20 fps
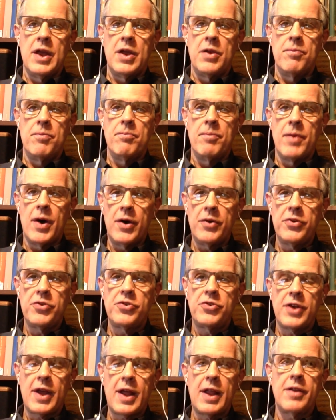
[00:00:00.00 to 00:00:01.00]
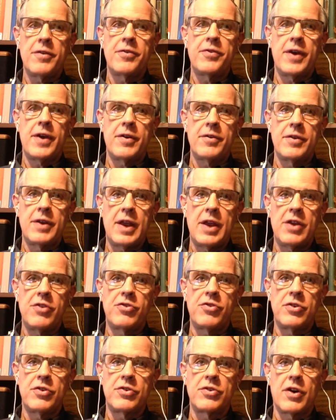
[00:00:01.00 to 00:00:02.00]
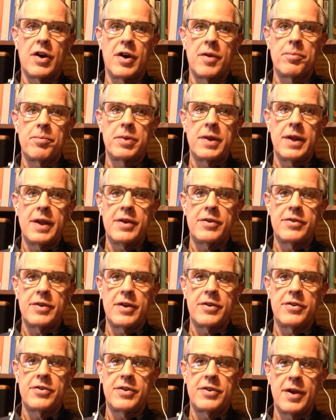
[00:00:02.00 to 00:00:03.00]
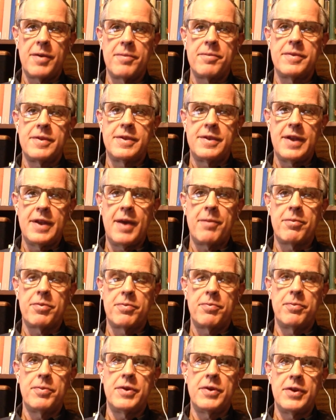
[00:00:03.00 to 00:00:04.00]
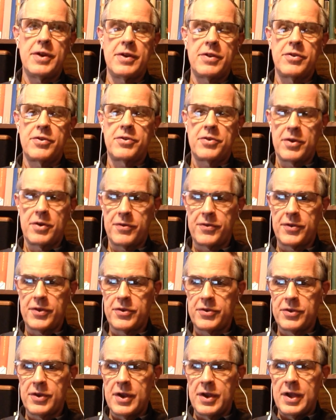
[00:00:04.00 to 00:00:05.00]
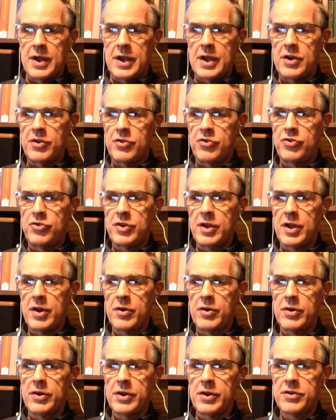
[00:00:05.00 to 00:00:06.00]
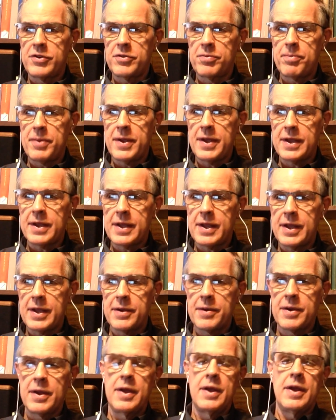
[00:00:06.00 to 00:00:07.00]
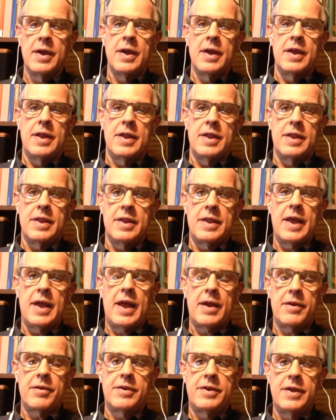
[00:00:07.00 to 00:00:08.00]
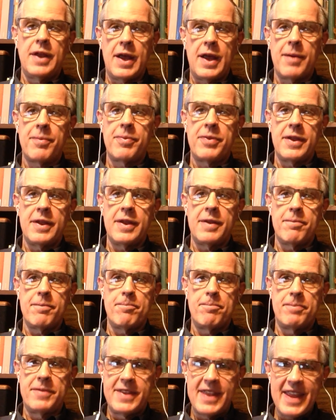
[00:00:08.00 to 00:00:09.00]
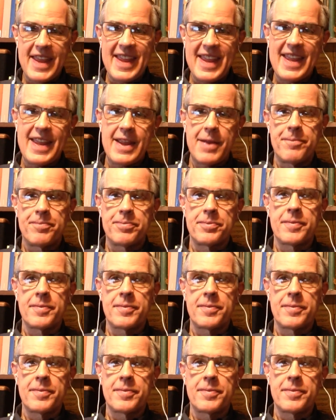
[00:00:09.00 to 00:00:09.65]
Most shallow foundations are placed at some depth beneath the surface, and generally speaking, that depth, D,